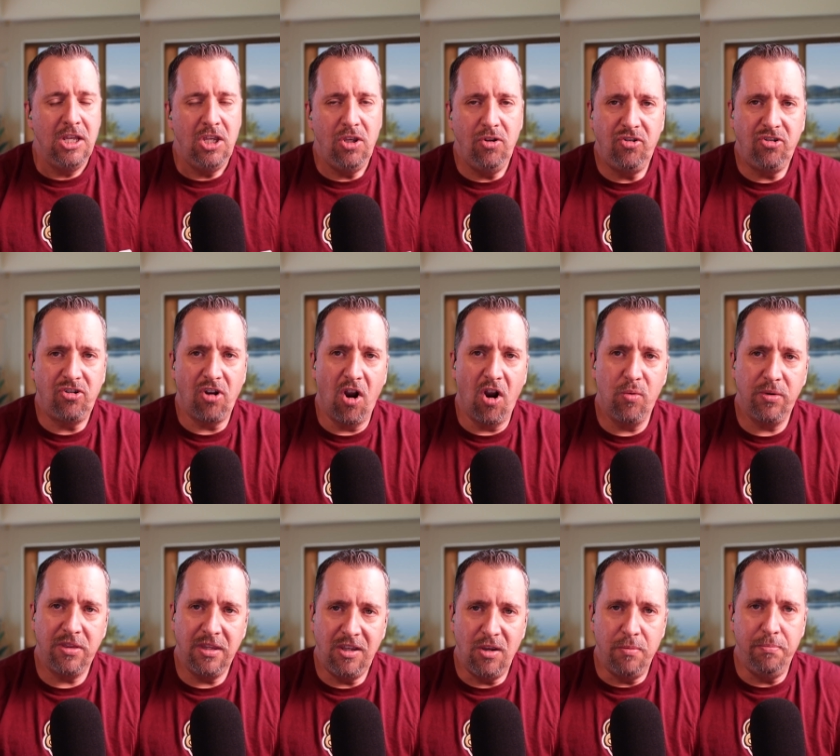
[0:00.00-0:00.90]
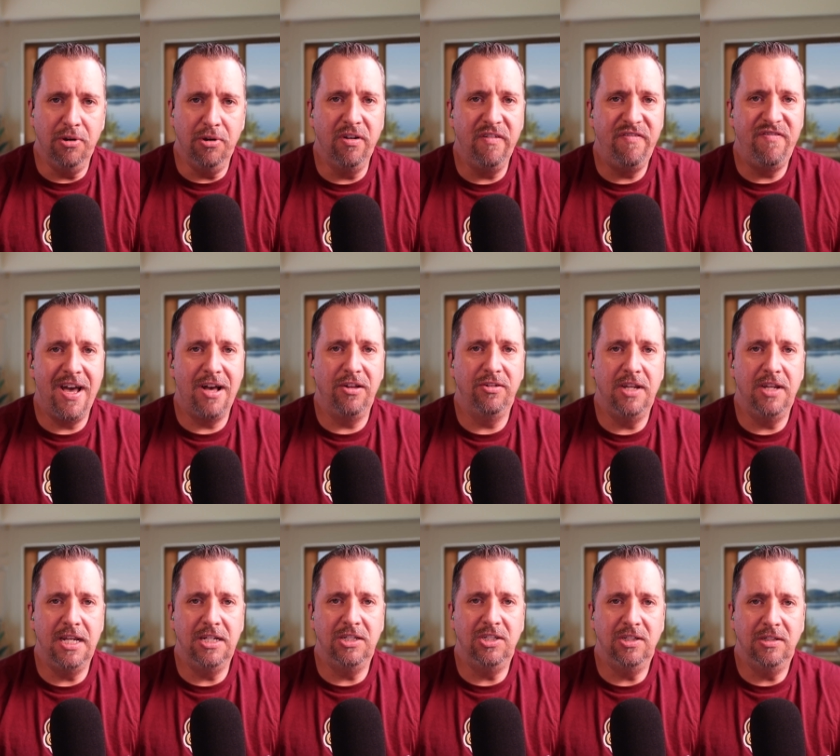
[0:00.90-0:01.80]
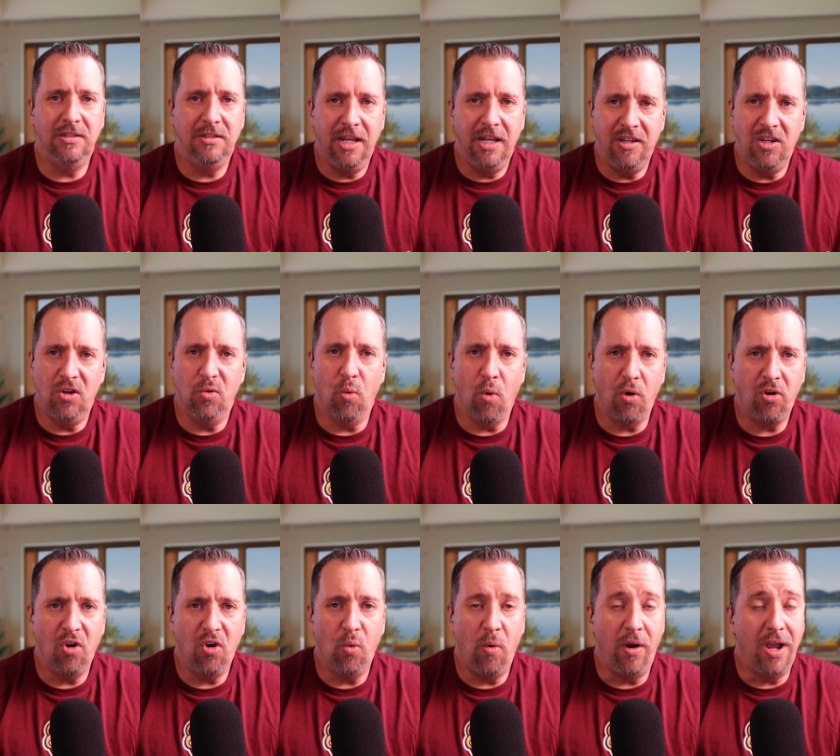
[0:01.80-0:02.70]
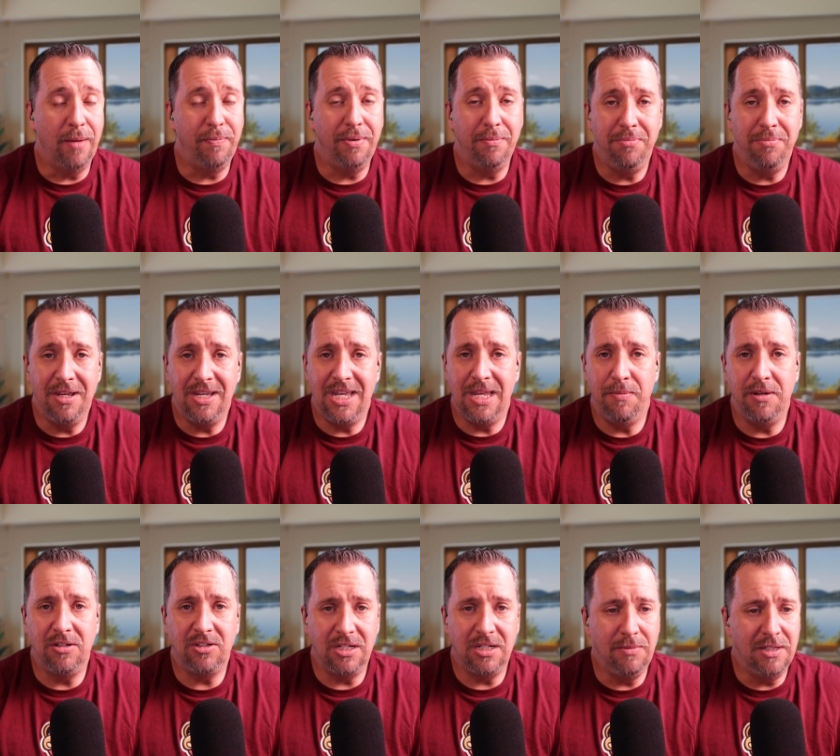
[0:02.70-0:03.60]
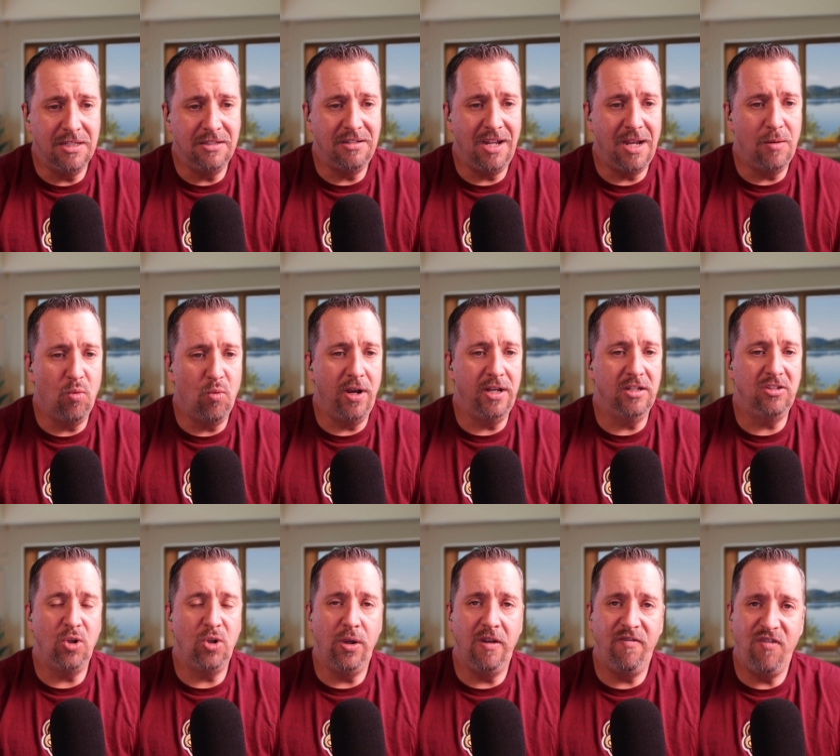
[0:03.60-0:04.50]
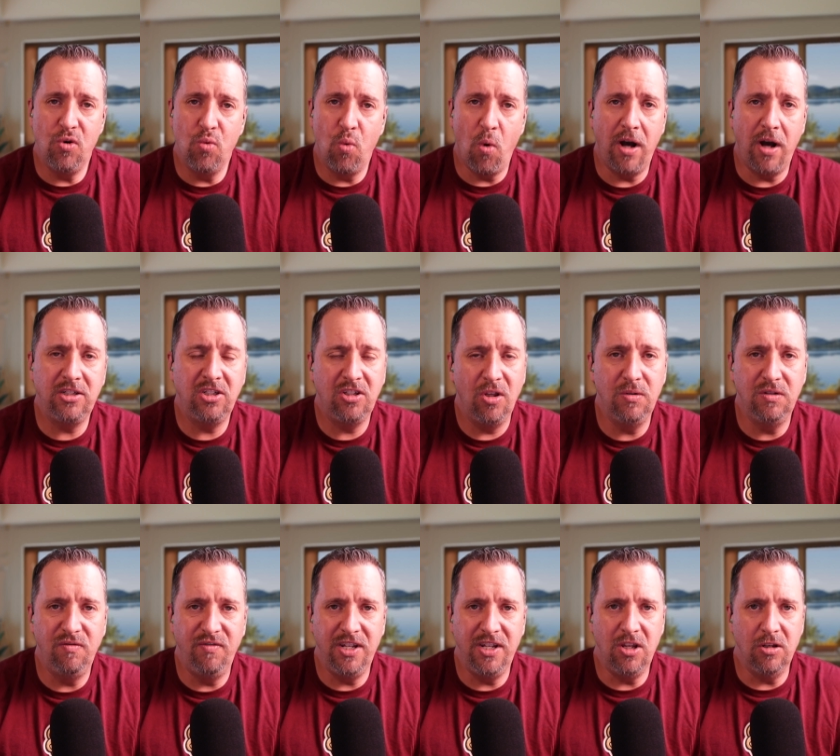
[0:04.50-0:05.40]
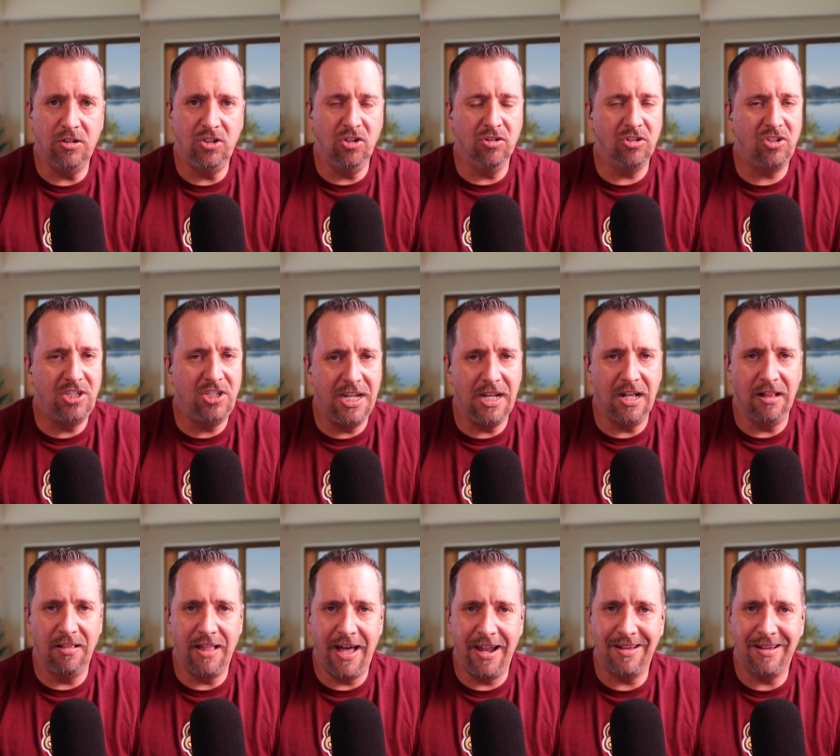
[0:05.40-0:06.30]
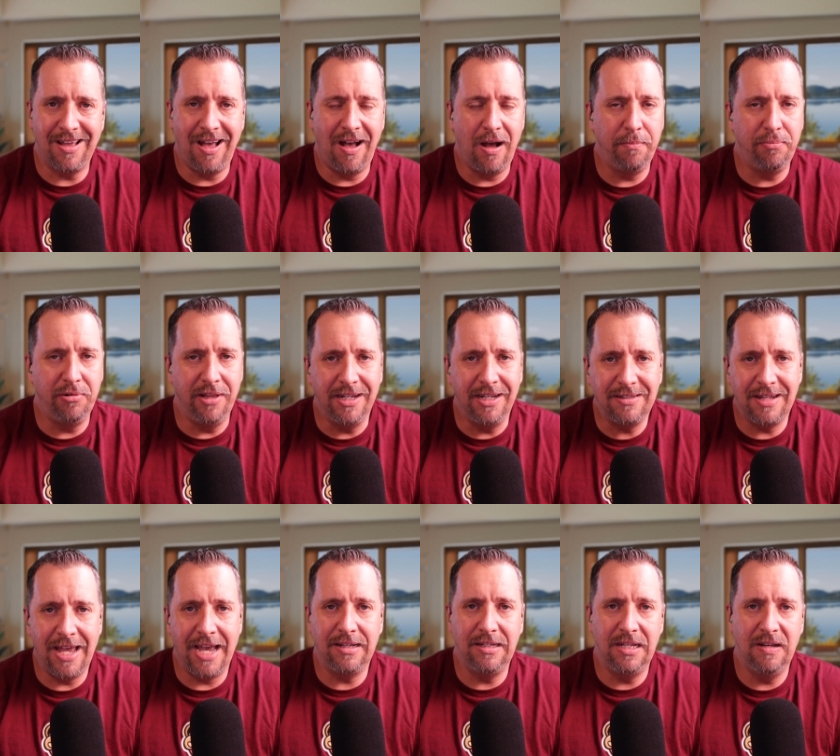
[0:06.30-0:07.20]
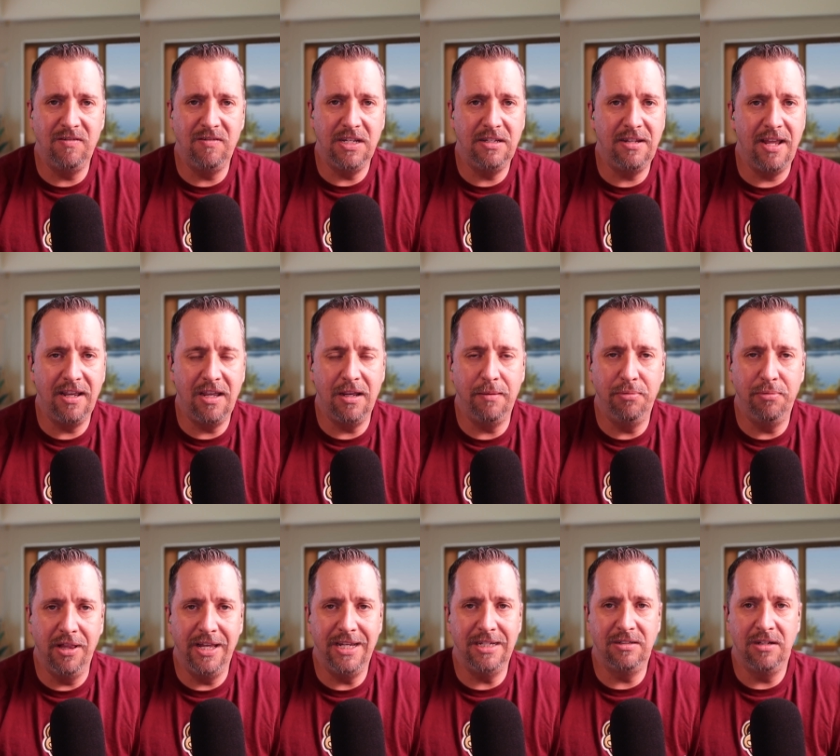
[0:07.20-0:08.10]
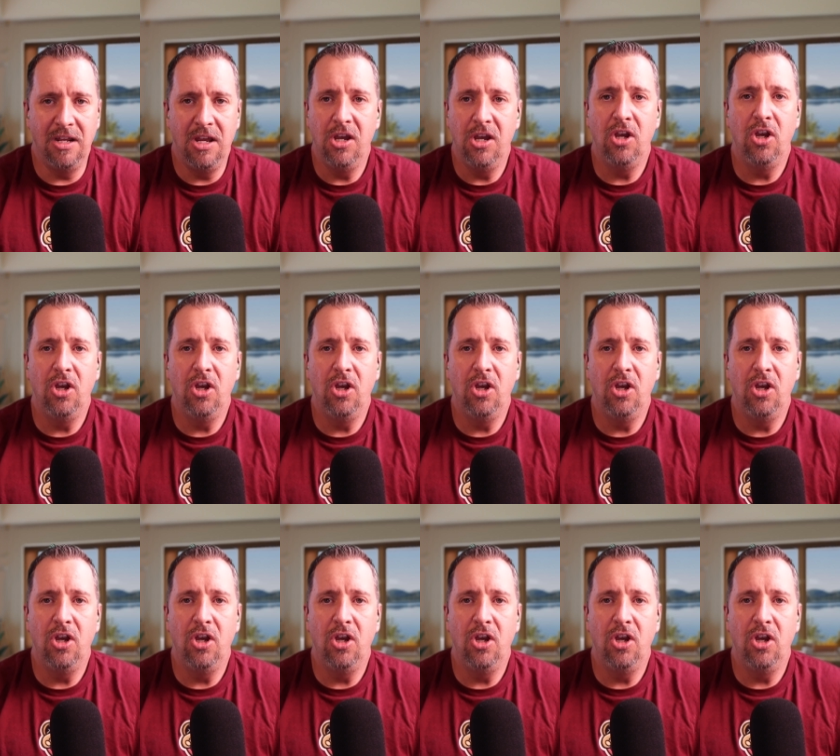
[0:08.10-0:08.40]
you start with you build a foundation and you work your way up and beekeeping is going to be the same way. So if you watch those videos and you're seeing a lot of complex activity taking place,